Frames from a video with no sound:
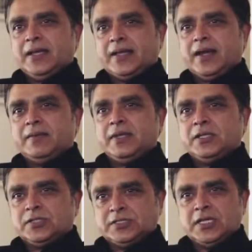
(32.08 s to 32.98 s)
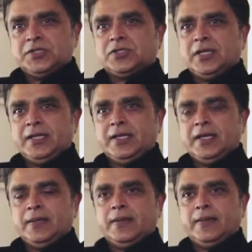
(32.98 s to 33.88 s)
Academy is
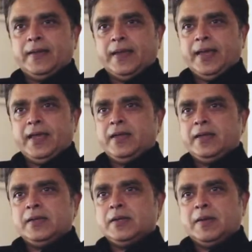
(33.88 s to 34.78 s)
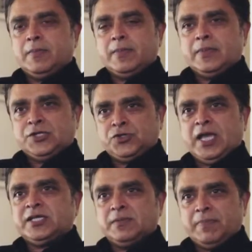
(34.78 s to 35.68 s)
essentially a
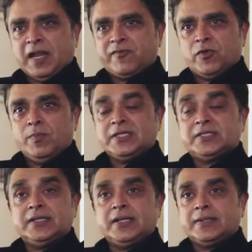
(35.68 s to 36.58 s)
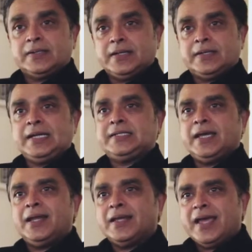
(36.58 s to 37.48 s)
education platform. It's a
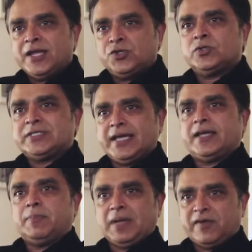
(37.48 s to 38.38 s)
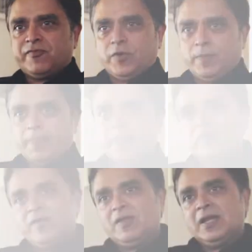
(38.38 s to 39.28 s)
retail edutech platform.
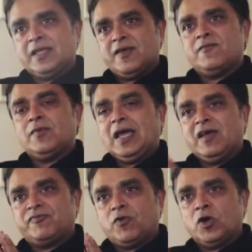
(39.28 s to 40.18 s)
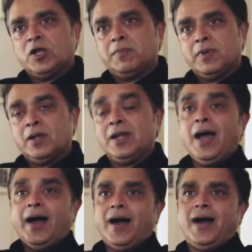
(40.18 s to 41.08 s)
We will give affordable,
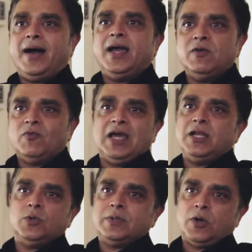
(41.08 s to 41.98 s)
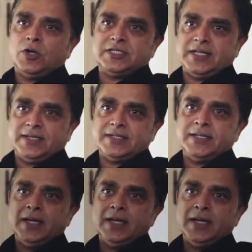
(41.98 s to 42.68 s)
high-value content